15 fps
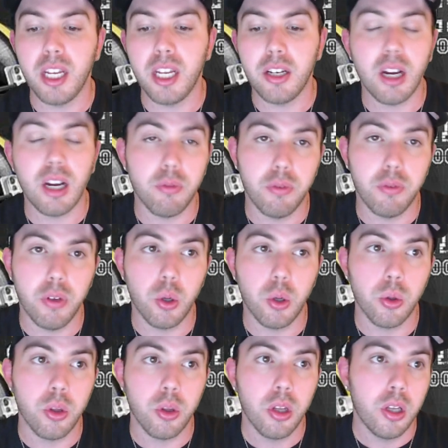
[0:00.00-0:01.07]

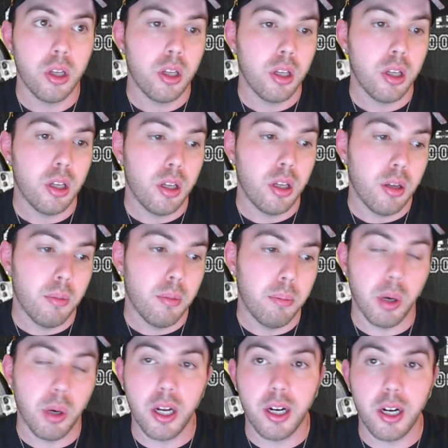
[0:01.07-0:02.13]
downfield.
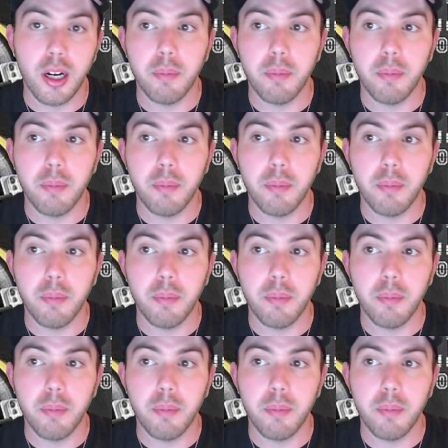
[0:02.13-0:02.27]
But